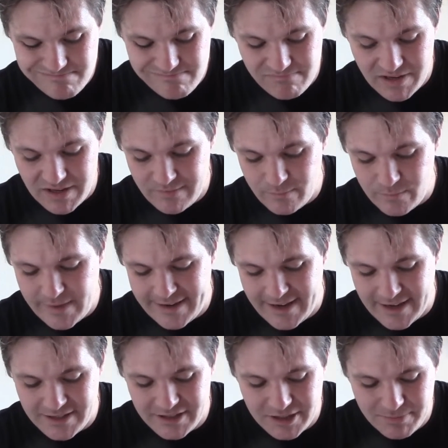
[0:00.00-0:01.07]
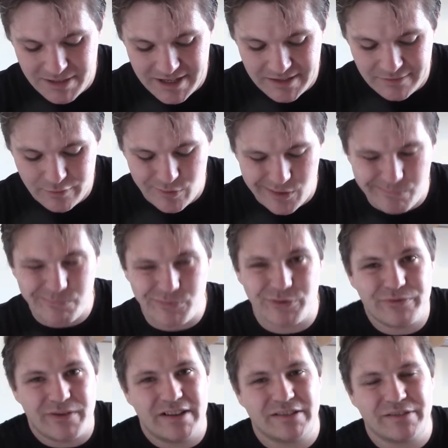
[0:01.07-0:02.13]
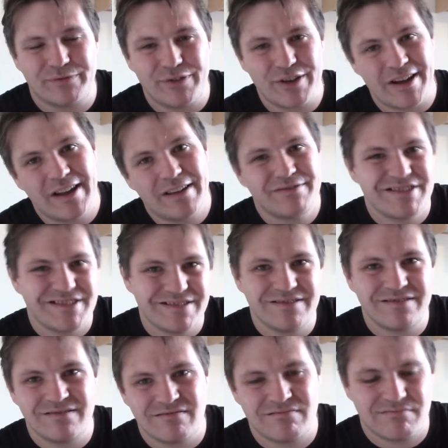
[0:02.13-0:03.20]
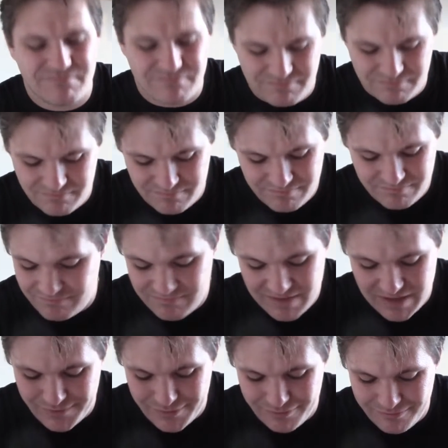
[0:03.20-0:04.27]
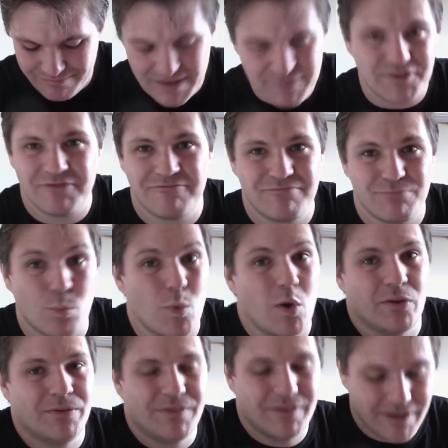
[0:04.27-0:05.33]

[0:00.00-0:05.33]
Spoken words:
Give them a energy blade if you want, but fight on 5s if you want.